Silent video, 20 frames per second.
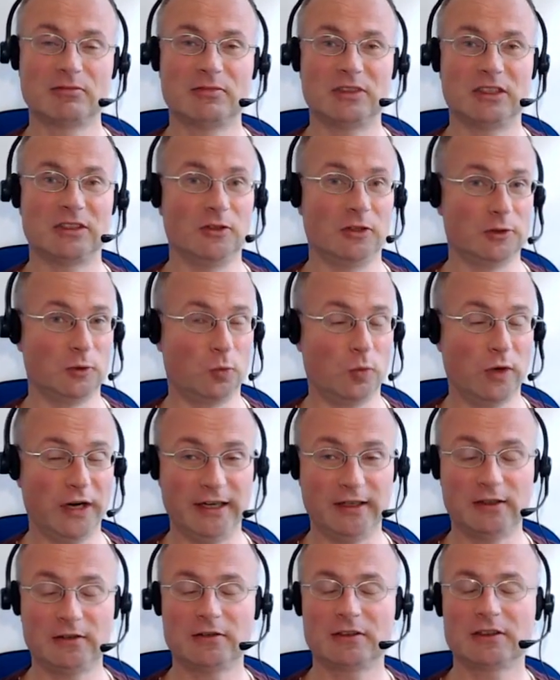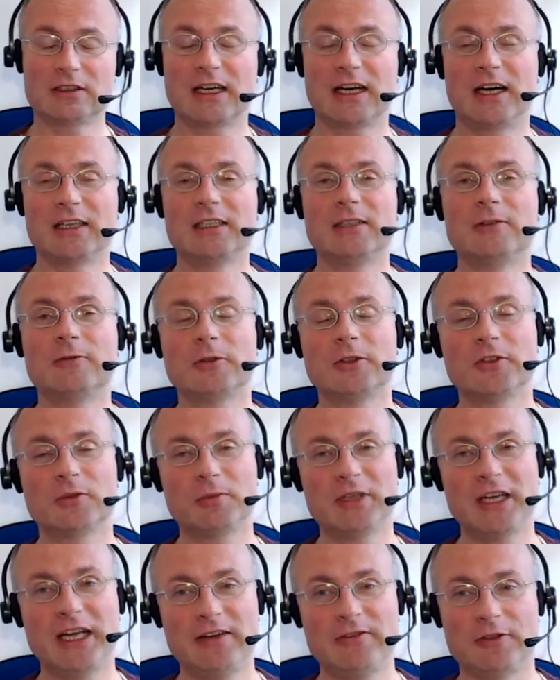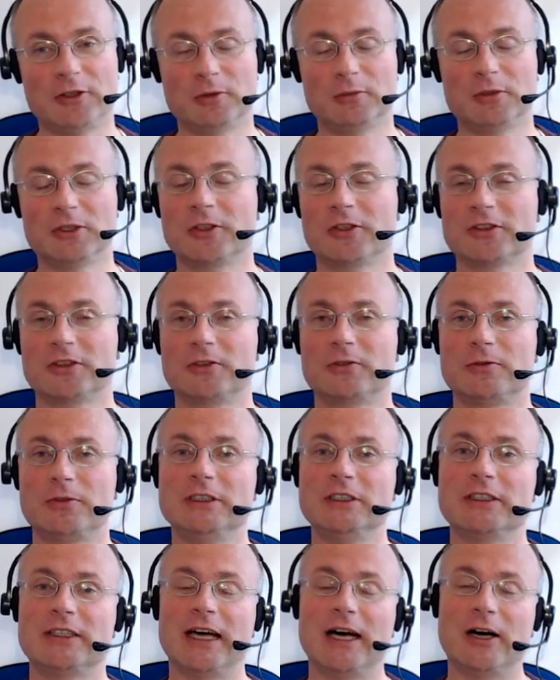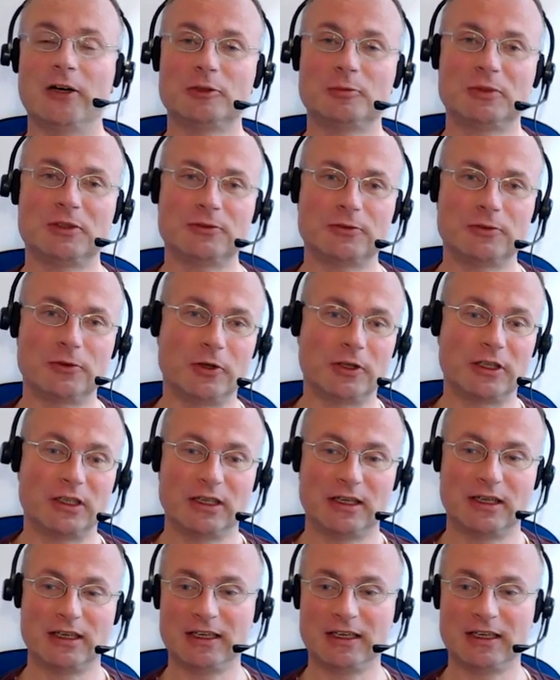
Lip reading: it's not aware, can't influence behavior because it's filtered out before